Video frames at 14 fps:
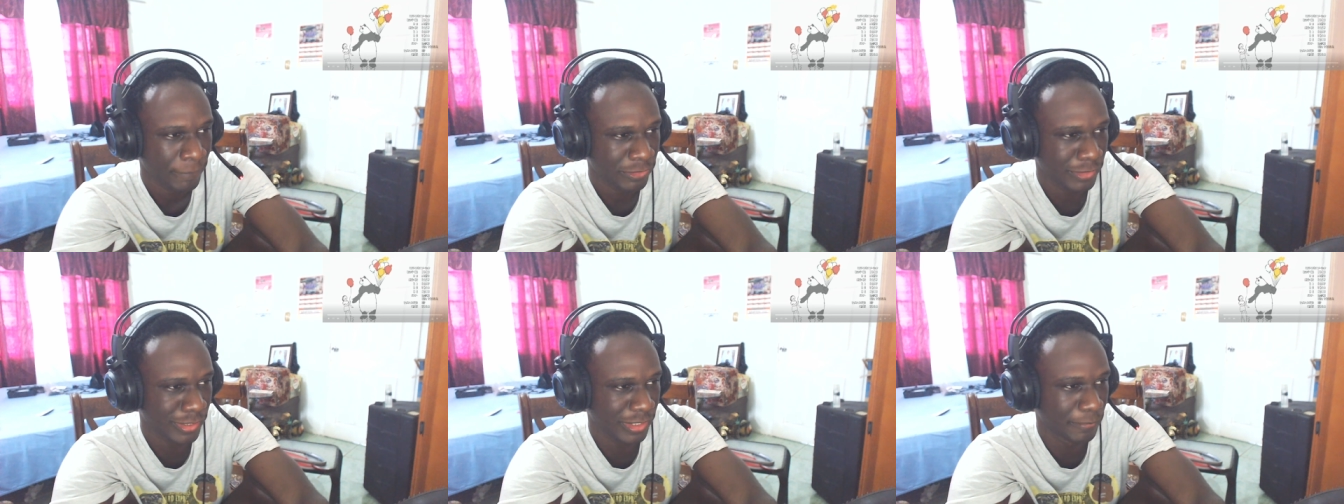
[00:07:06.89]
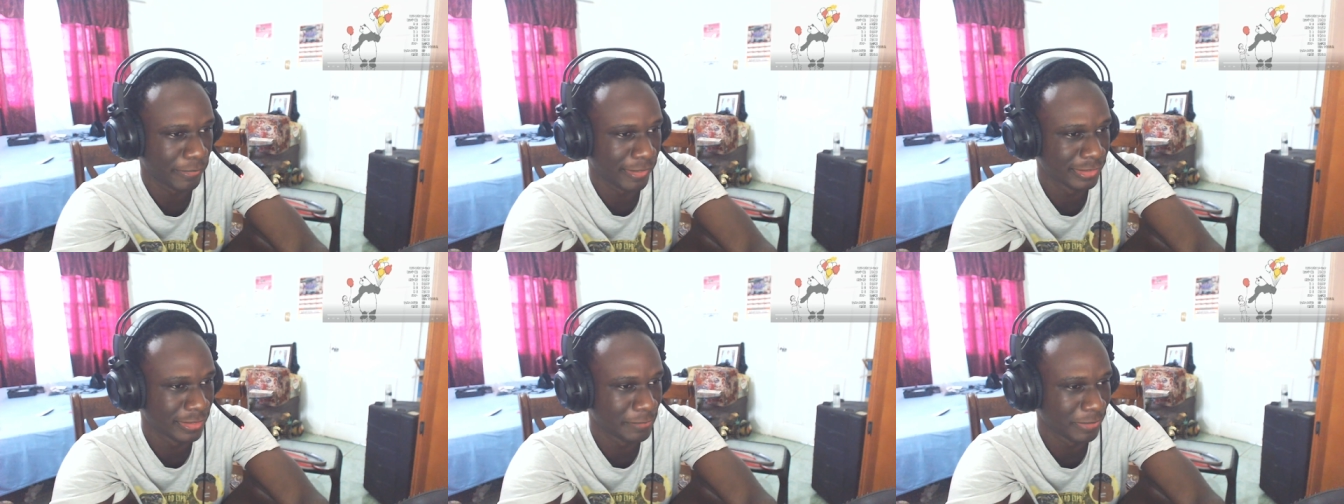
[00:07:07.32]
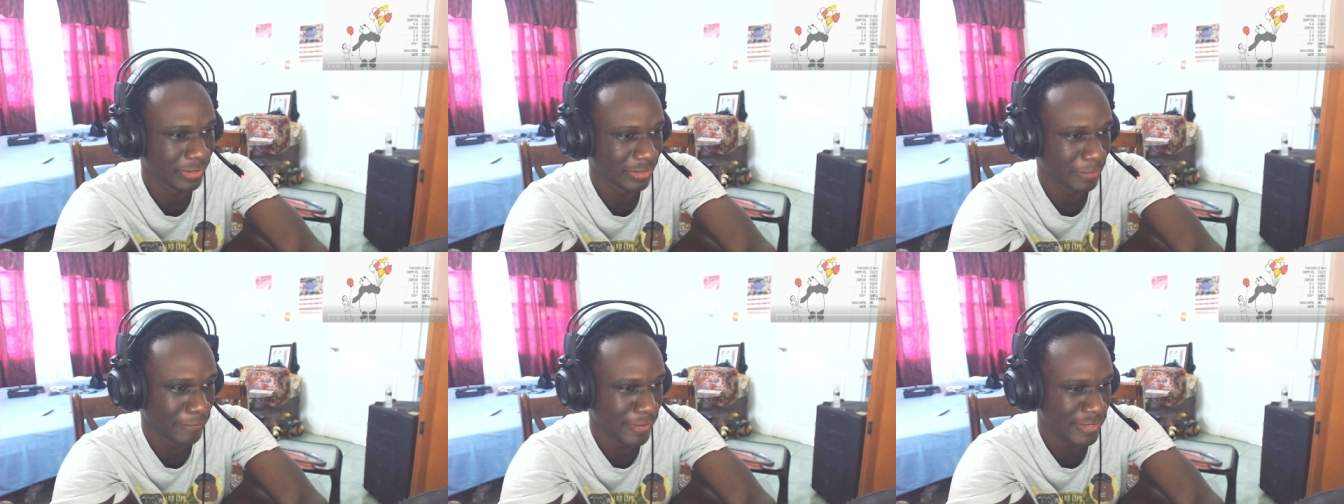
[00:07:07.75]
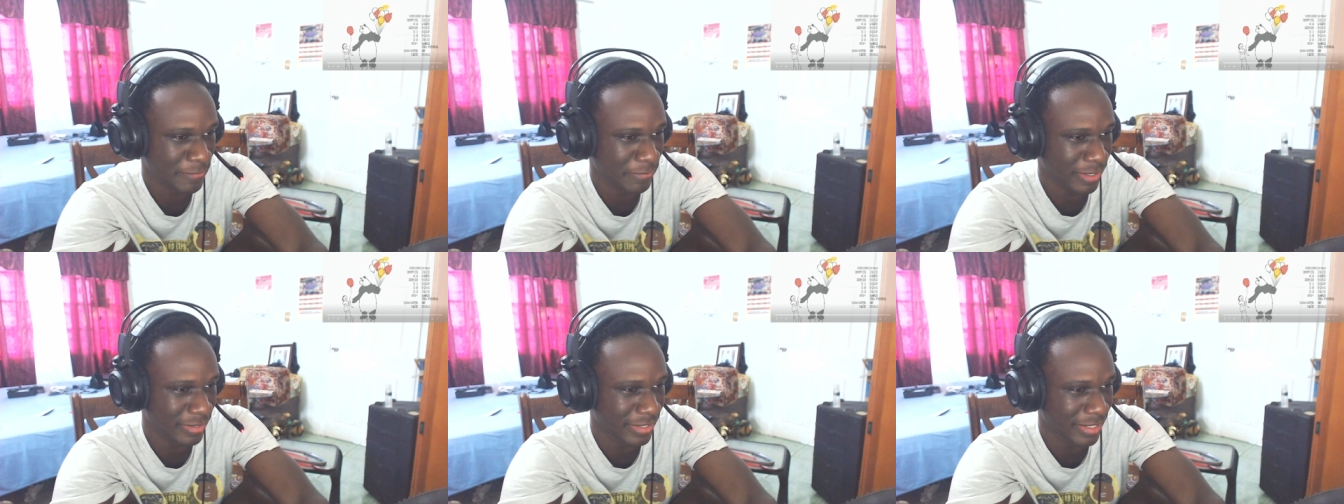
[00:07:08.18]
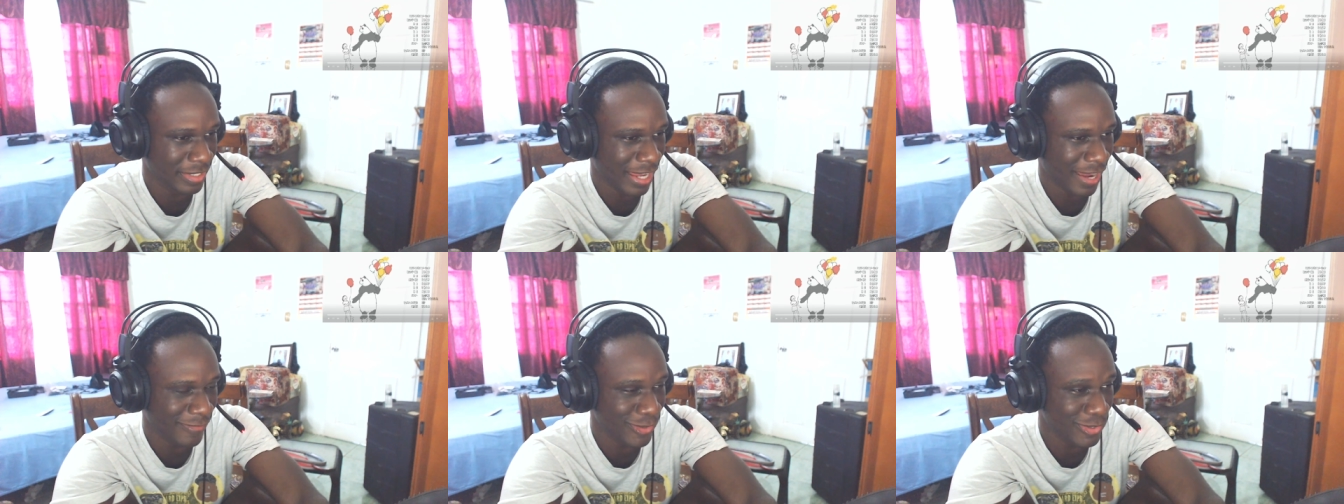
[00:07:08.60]
to the principal, the principal didn't
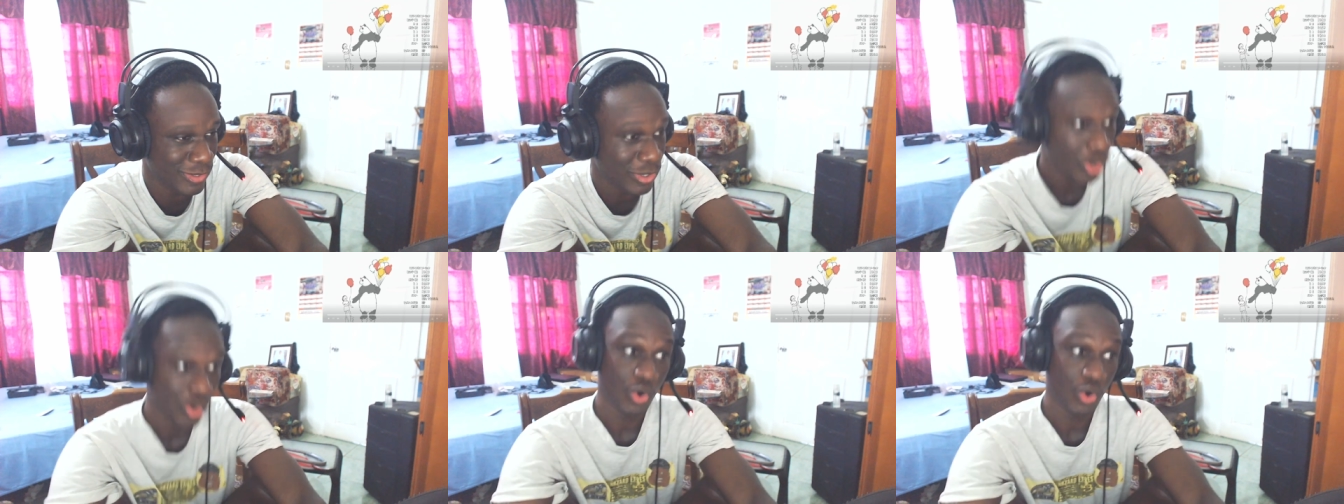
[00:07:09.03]
have those.